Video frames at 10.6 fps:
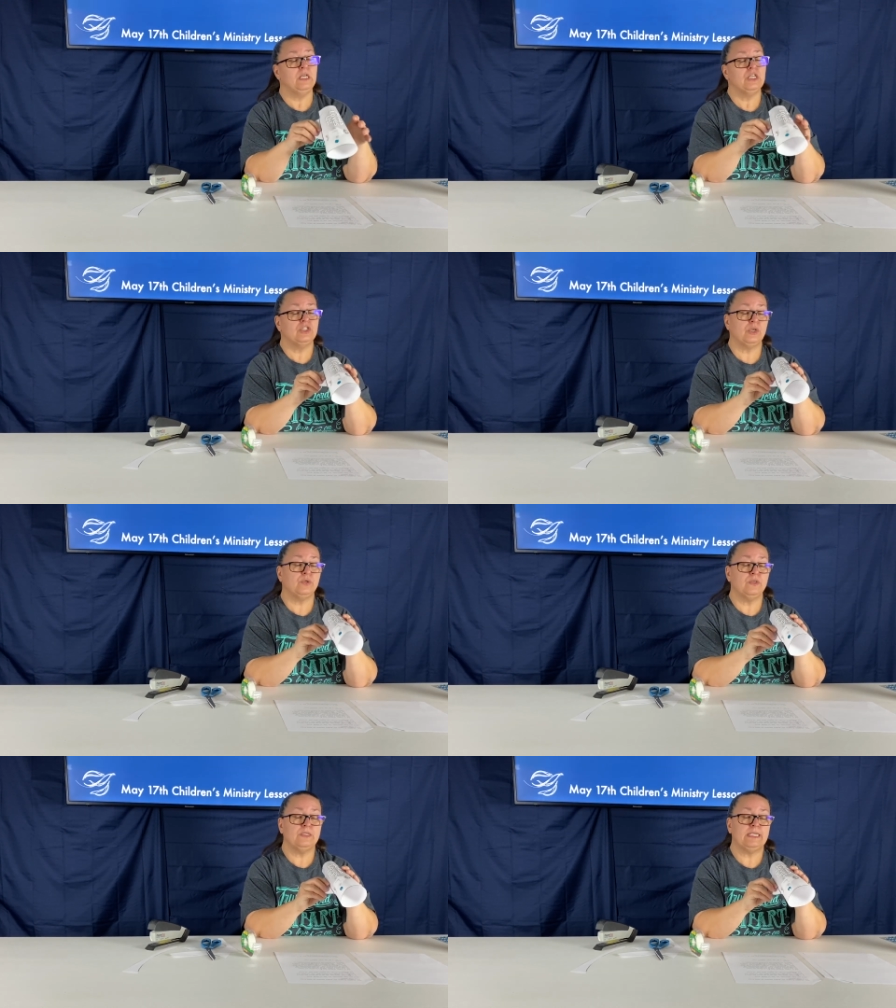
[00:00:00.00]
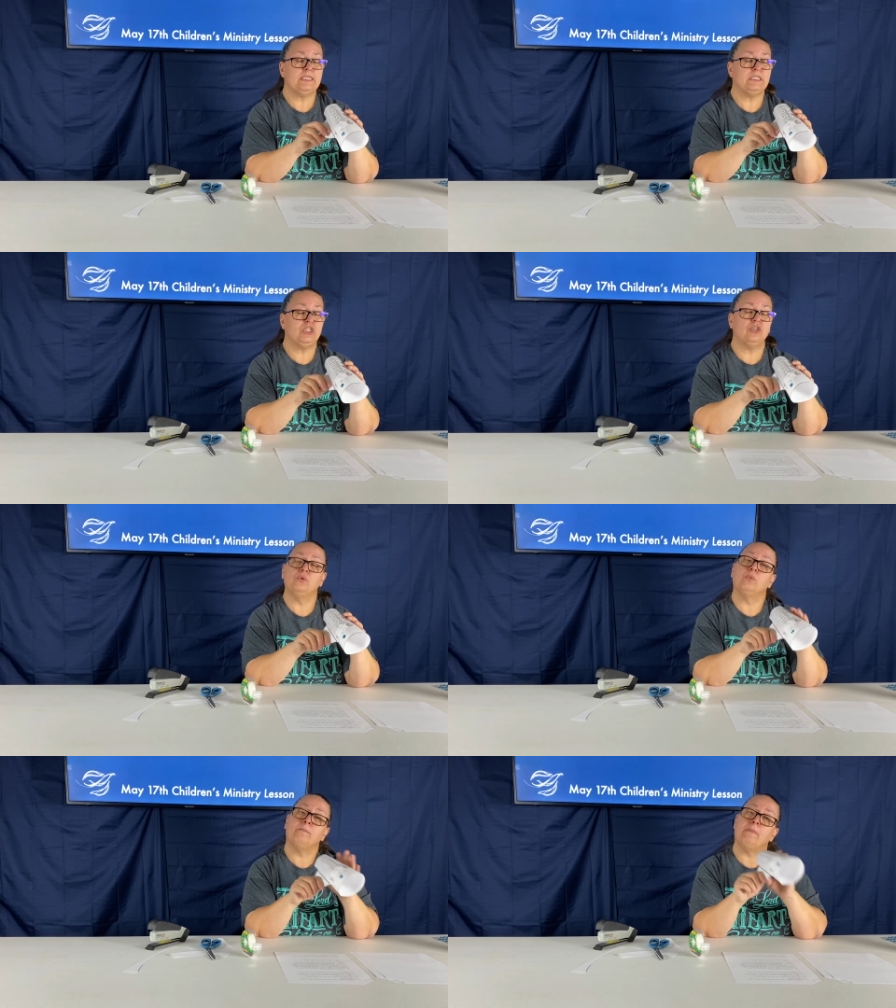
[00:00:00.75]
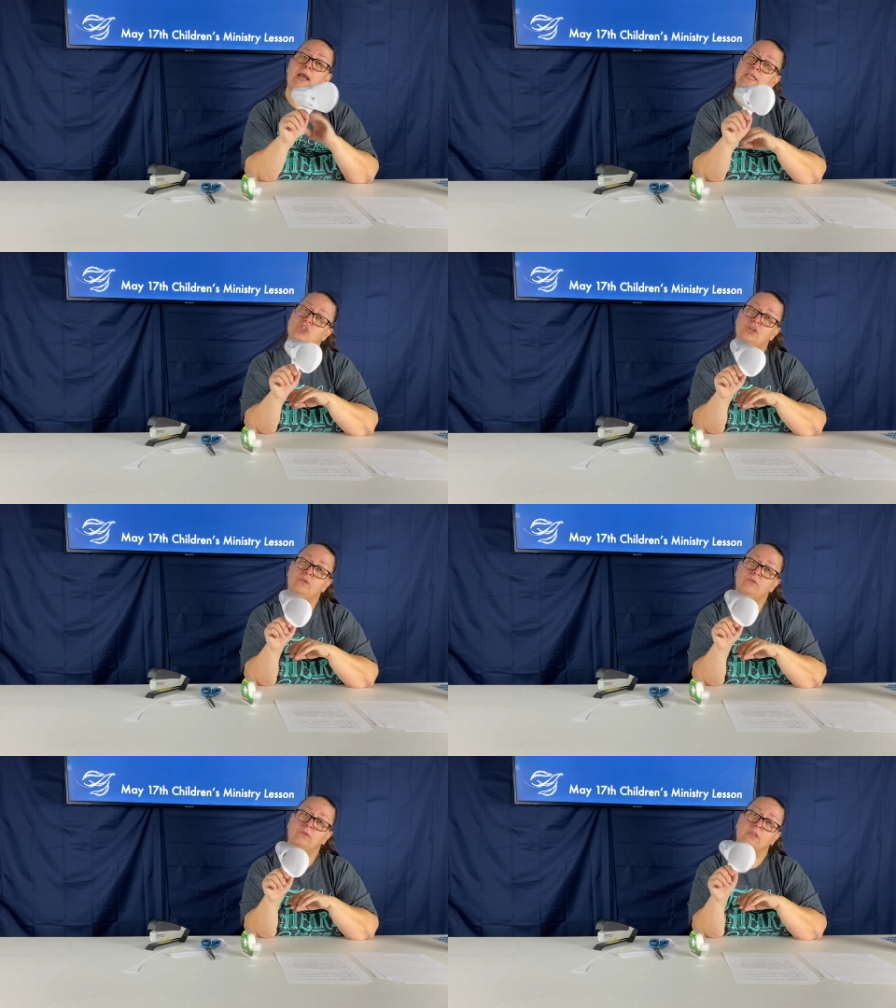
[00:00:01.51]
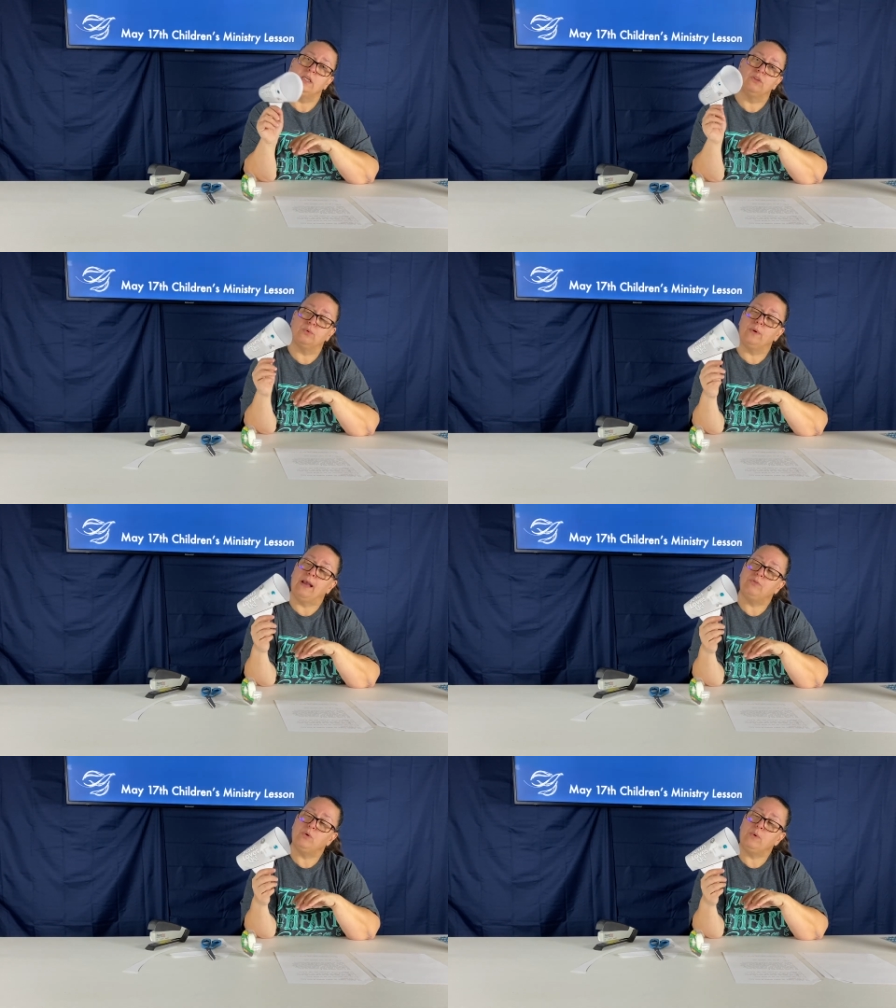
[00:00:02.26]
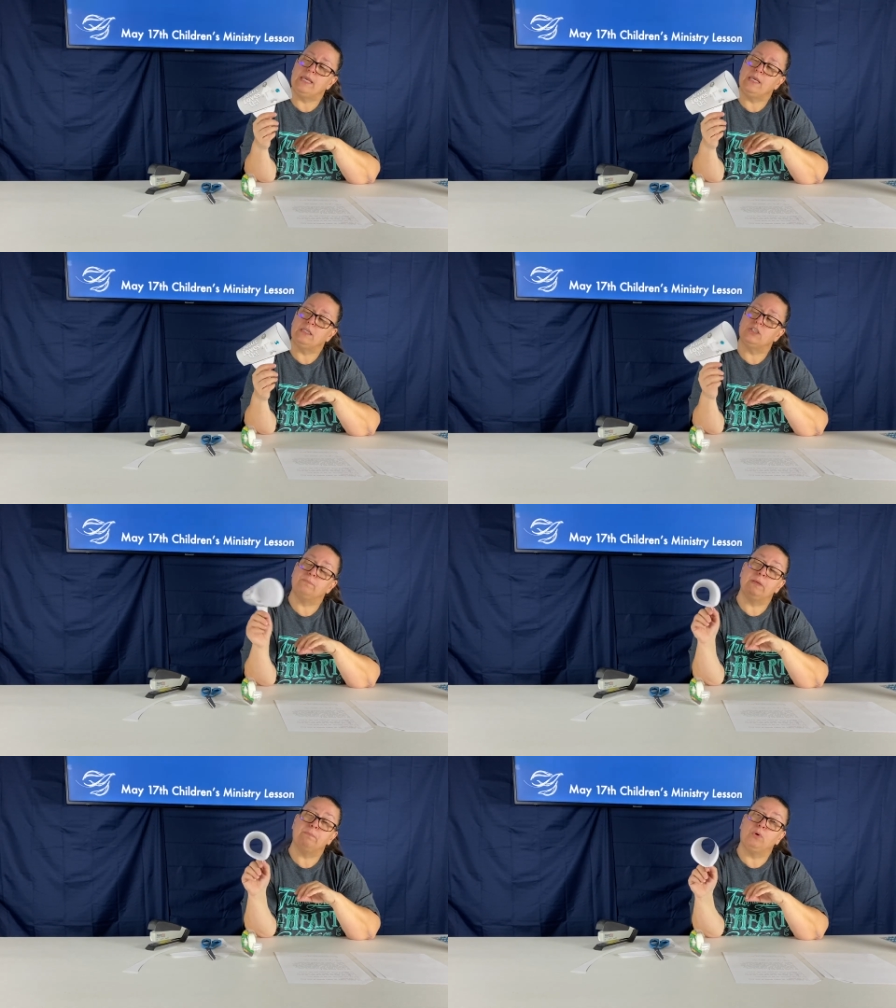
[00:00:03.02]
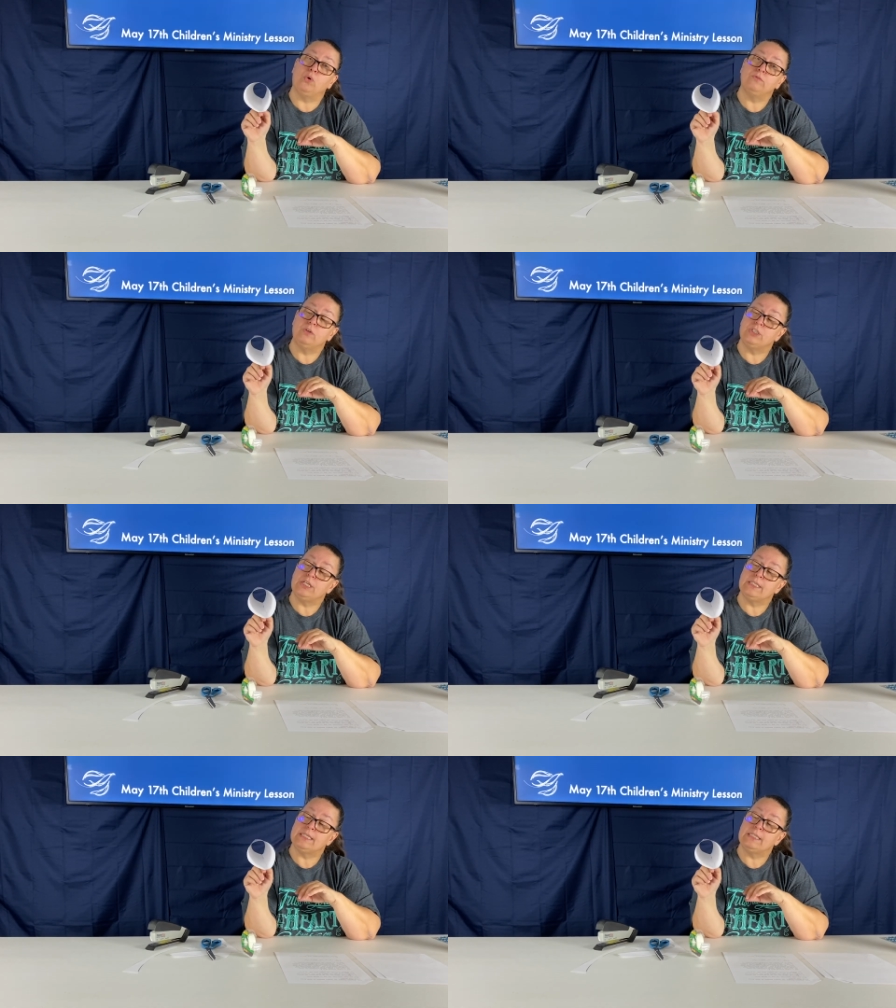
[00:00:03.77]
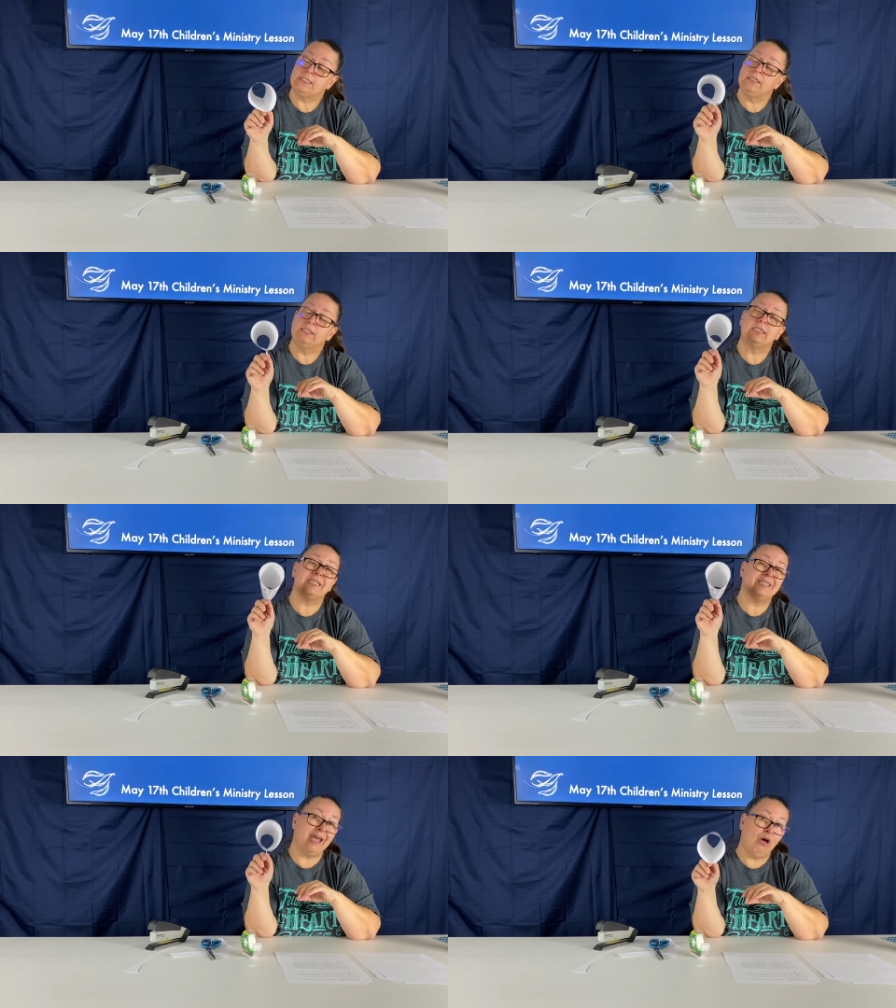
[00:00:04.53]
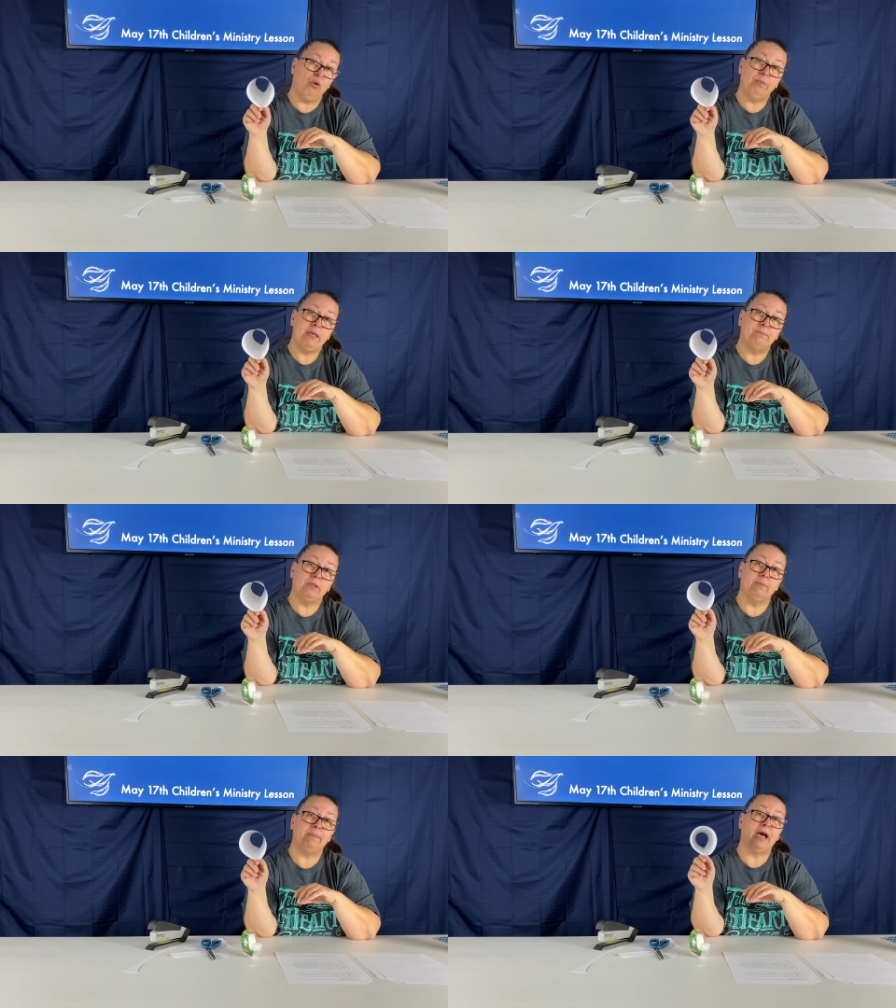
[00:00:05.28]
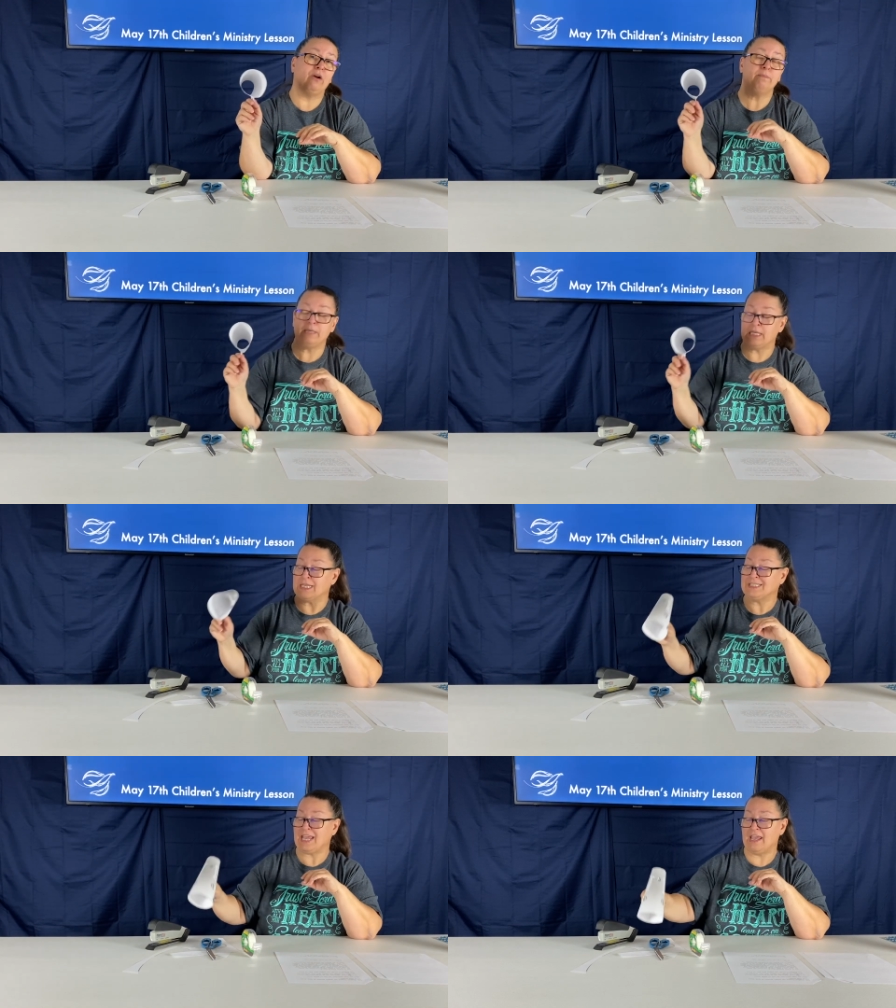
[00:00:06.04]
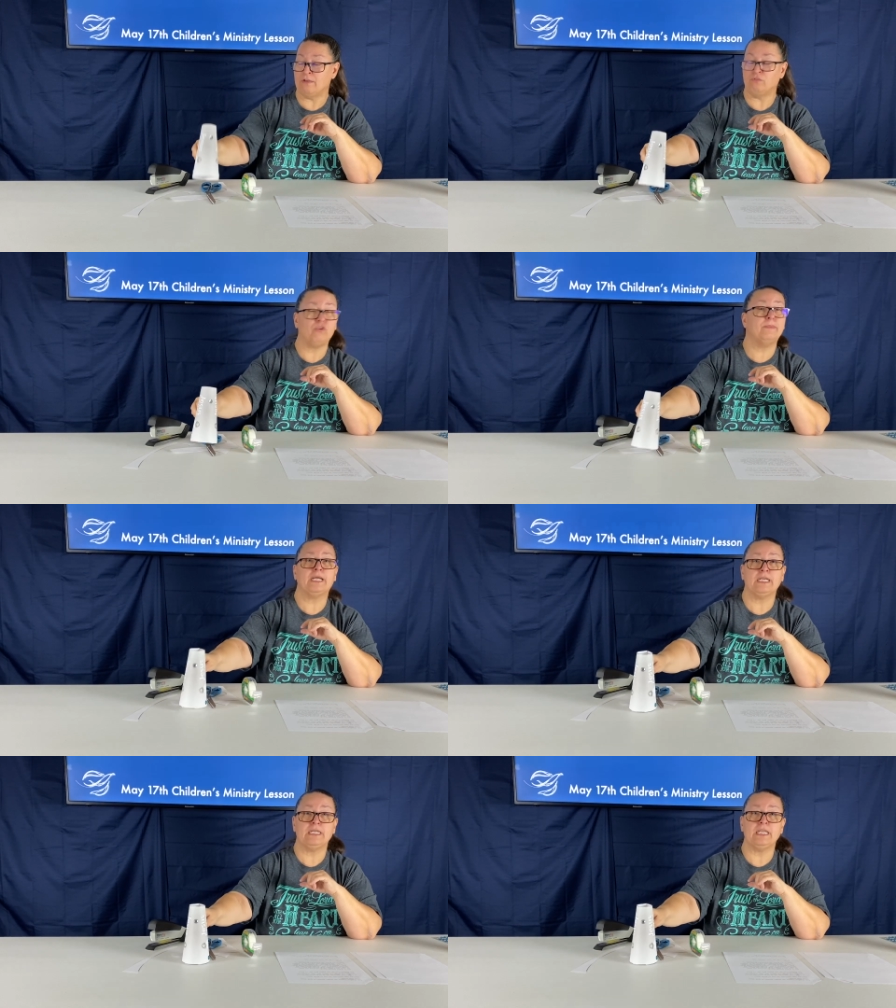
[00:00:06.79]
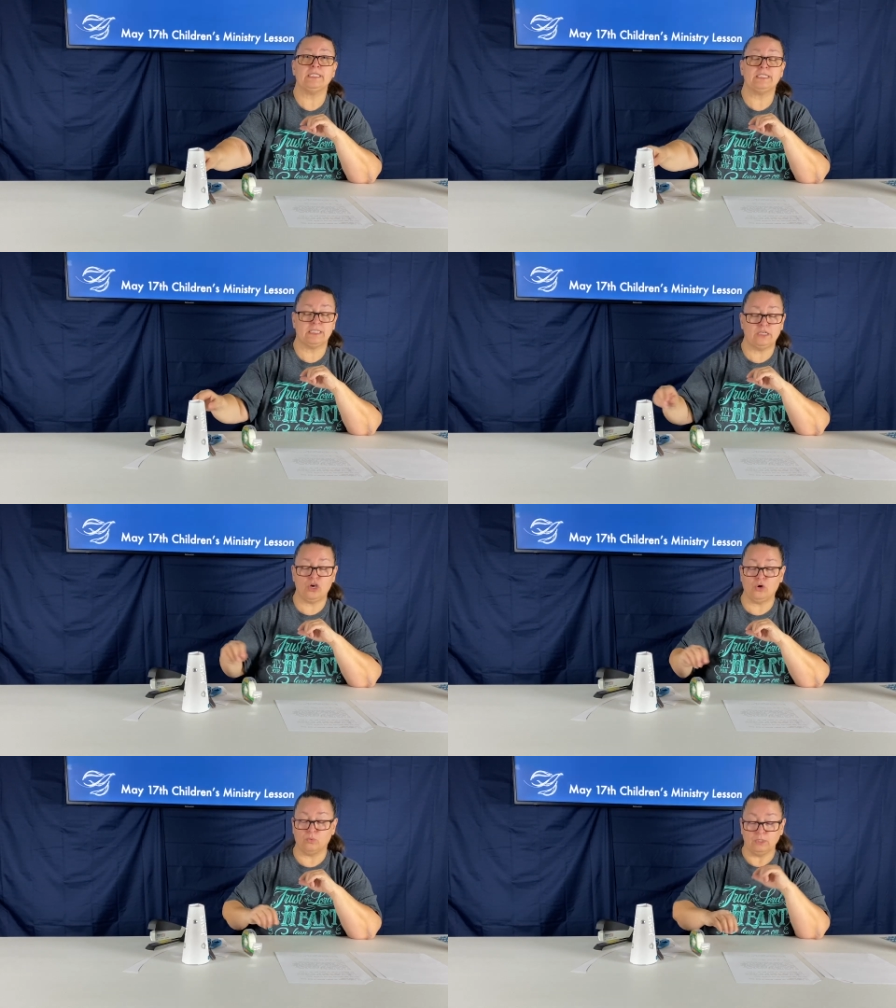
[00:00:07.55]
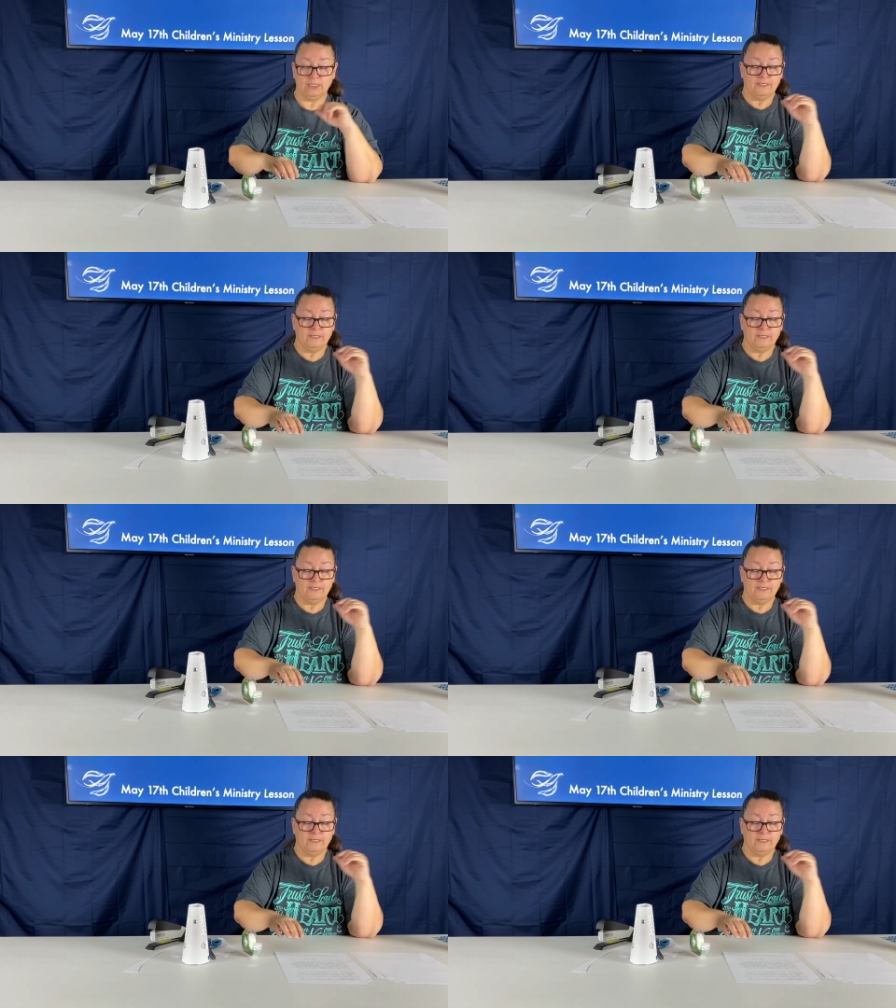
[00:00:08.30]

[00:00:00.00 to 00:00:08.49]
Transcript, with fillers: So use this to remind you throughout the week to be bold for Jesus, to tell people about him because everybody needs to know.